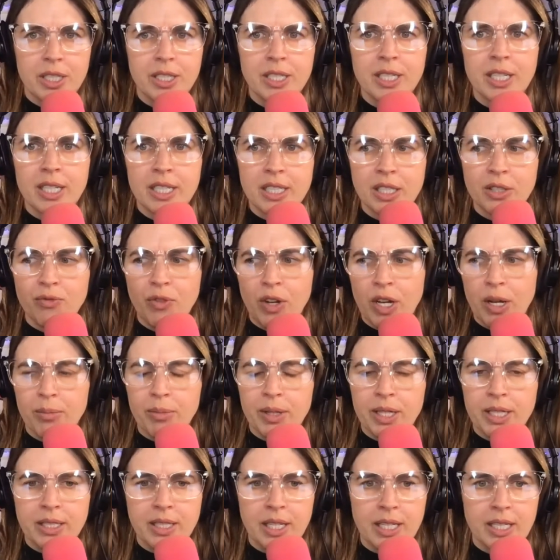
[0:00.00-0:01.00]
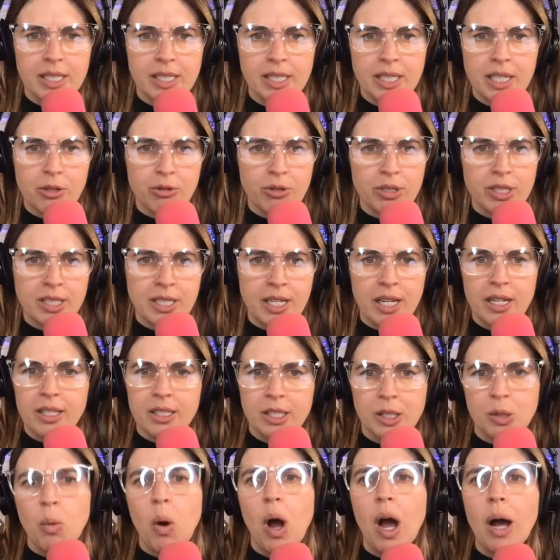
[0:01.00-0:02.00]
to his family's like secret Santa
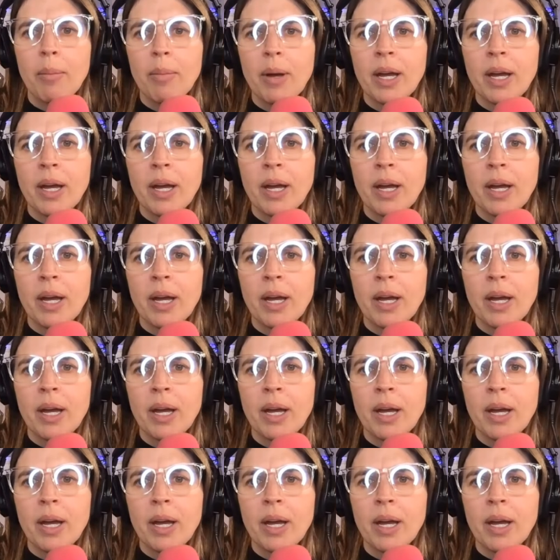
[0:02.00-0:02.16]
swap.